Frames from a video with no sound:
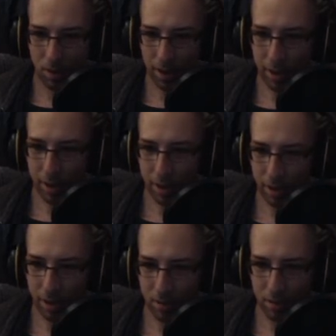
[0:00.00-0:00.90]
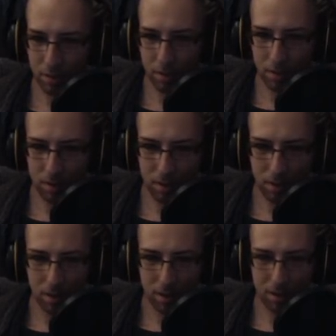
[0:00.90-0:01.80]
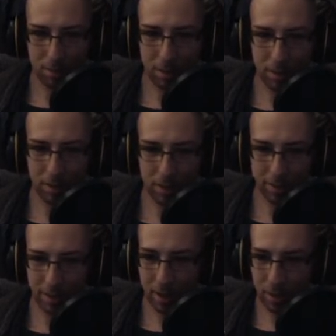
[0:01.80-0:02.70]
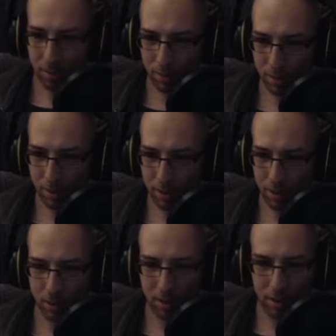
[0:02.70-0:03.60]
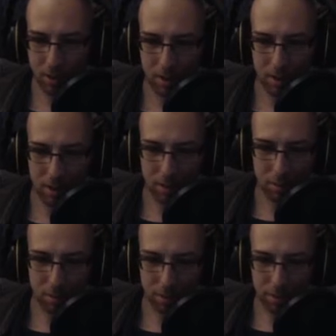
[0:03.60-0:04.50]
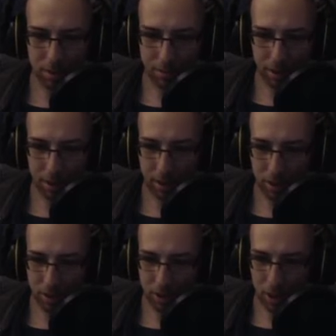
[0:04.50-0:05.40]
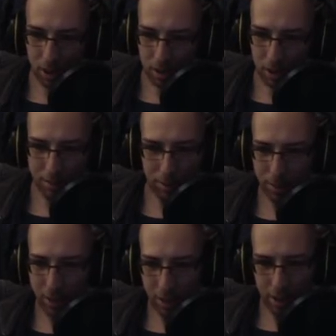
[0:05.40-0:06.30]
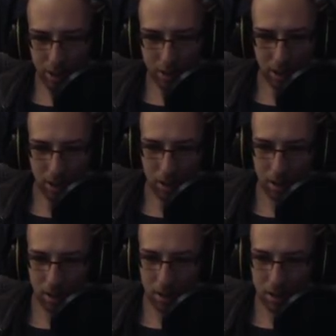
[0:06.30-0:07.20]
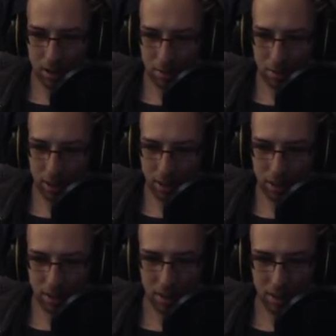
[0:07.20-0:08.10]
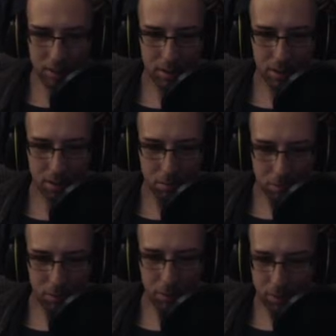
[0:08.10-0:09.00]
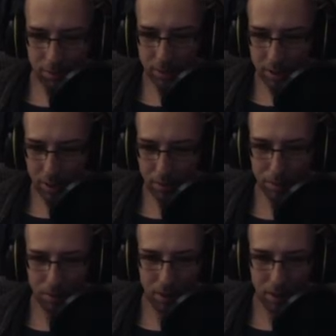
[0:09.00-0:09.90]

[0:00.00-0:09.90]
Iron ingot. Guess I'm not using that right now. Flint. Some good stuff right here. Jar. Never know when you're going to need a jar. Some sand. Just, you know, some useful stuff